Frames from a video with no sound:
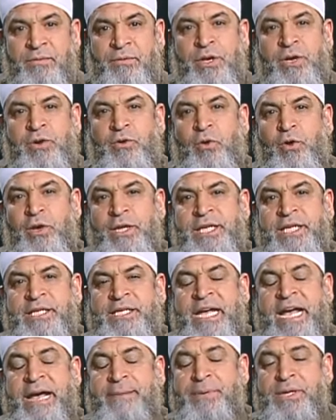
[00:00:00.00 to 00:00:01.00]
We call
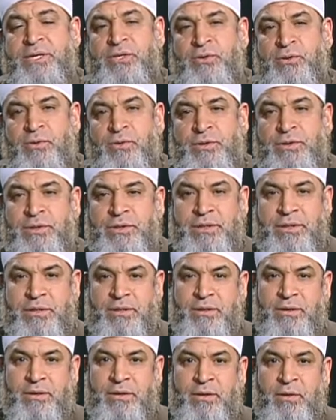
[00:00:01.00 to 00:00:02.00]
this episode
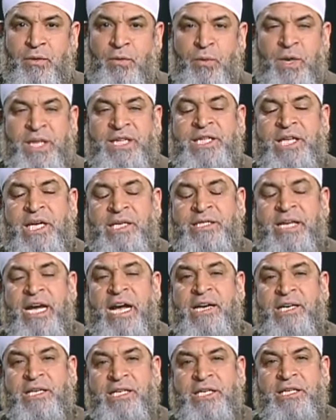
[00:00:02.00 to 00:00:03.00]
what does
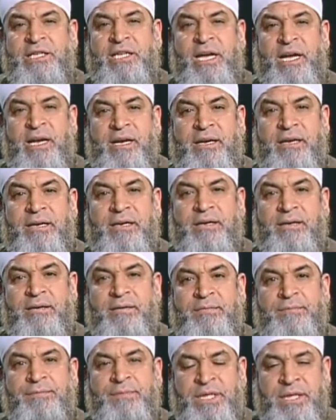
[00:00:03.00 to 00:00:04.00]
aqidah
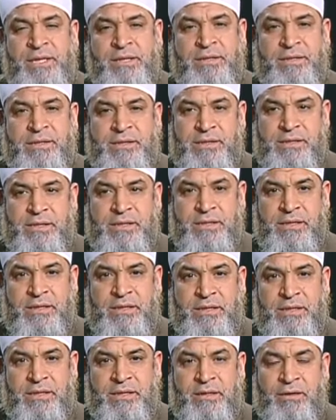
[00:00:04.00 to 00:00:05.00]
means
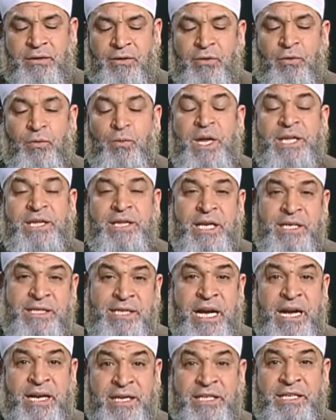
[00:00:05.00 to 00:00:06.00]
or what
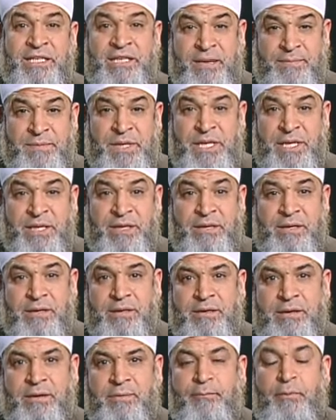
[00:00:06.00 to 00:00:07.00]
does aqidah mean
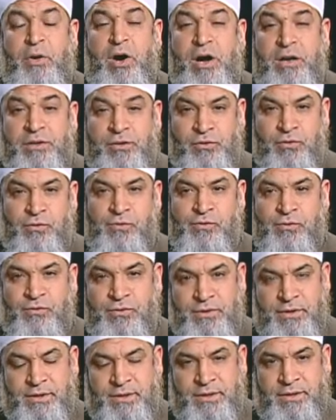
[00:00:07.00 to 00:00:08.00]
part 2
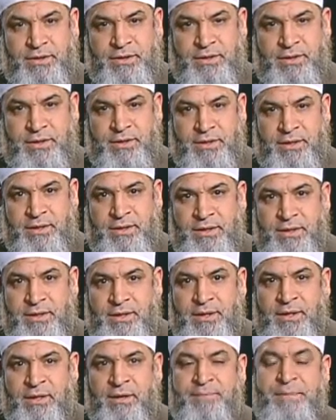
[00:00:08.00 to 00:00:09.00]

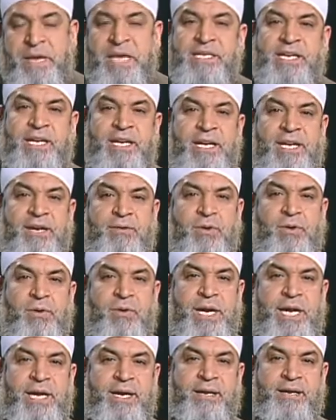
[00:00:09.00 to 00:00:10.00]
basically we're
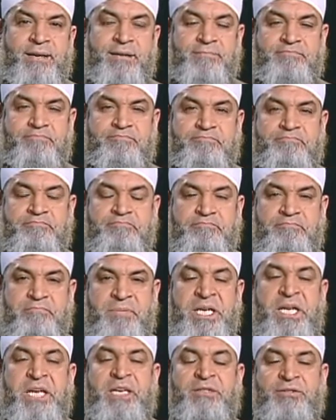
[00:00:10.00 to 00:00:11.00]
going to
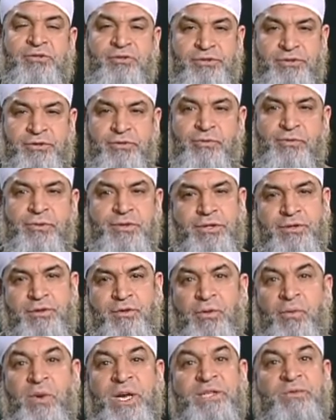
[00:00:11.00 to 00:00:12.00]
reintroduce
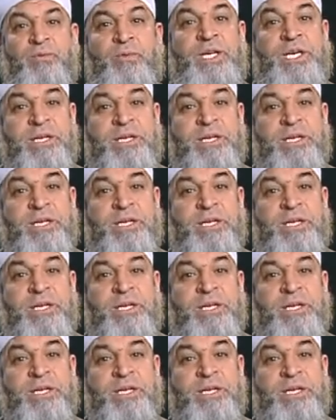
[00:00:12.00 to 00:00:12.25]
what